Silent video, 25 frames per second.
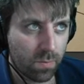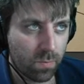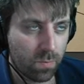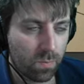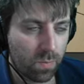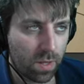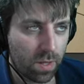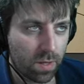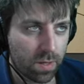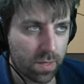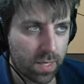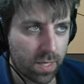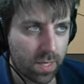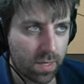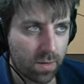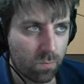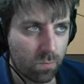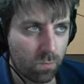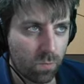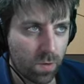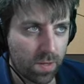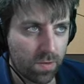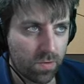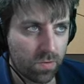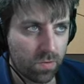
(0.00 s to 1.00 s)
Blocking
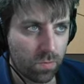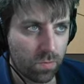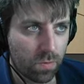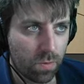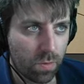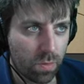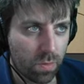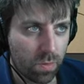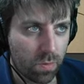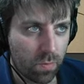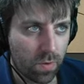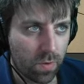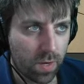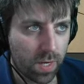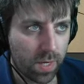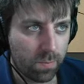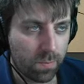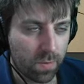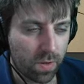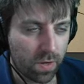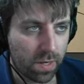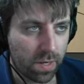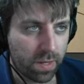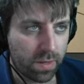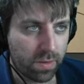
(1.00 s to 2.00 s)
one, two, three.
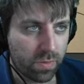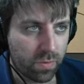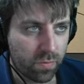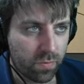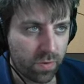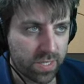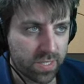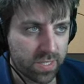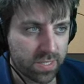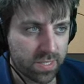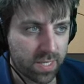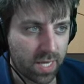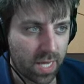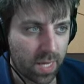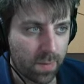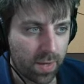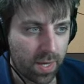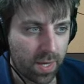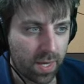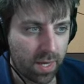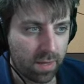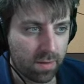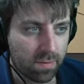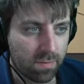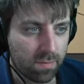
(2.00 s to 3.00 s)
Modeling three just came
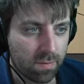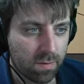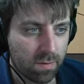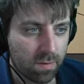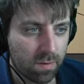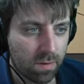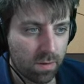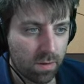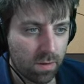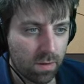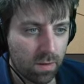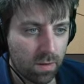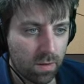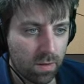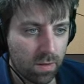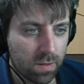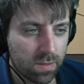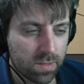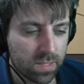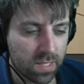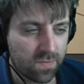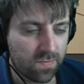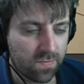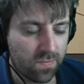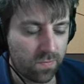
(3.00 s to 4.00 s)
out,
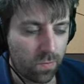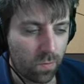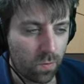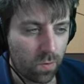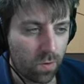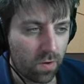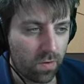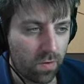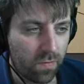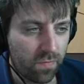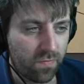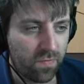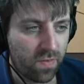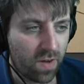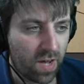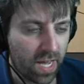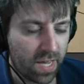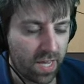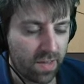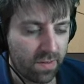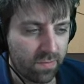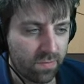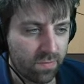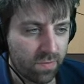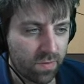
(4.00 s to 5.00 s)
so that's four.
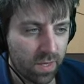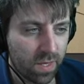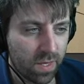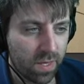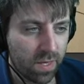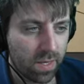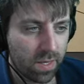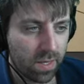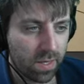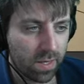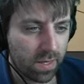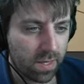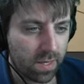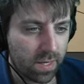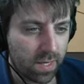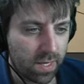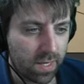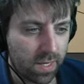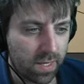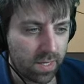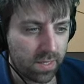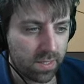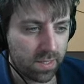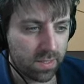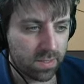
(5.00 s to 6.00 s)
Five
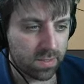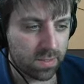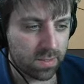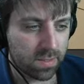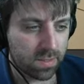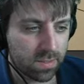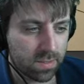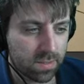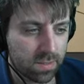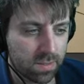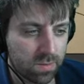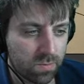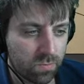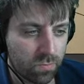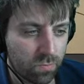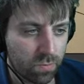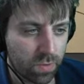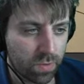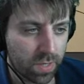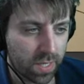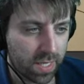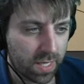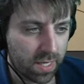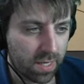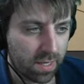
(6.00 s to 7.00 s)
is
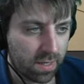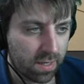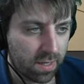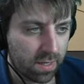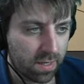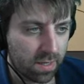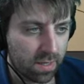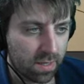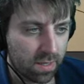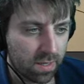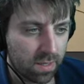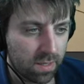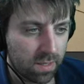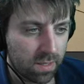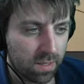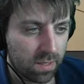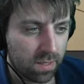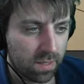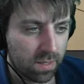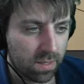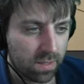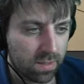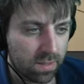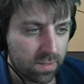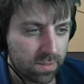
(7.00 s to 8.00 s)
rigging.
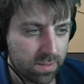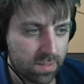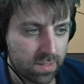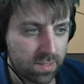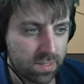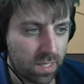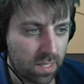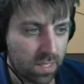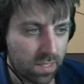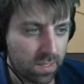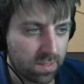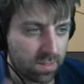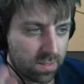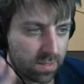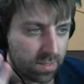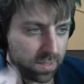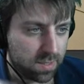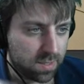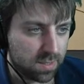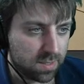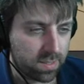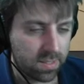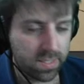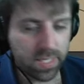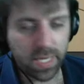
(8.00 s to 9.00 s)
Six
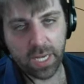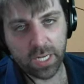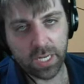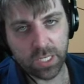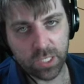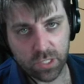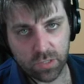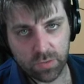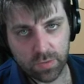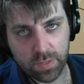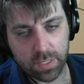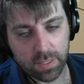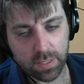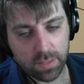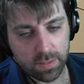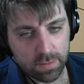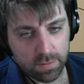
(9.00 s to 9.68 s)
is texturing.